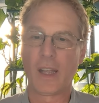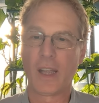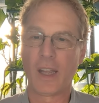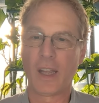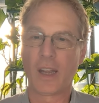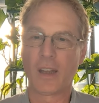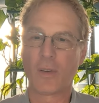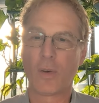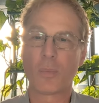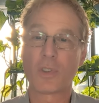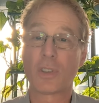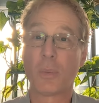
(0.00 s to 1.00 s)
and
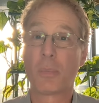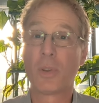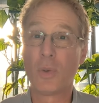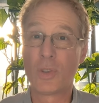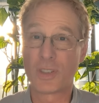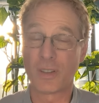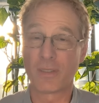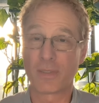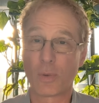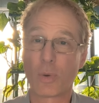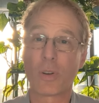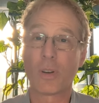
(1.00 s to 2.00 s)
almost abusive
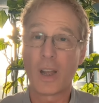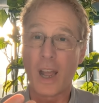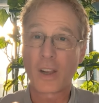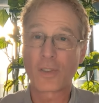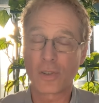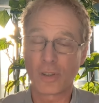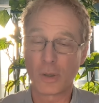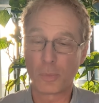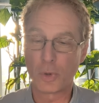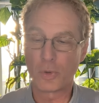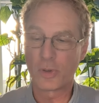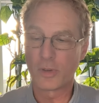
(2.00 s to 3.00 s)
or actually
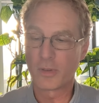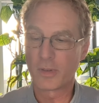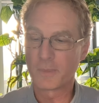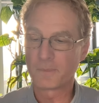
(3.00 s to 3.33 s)
abusive.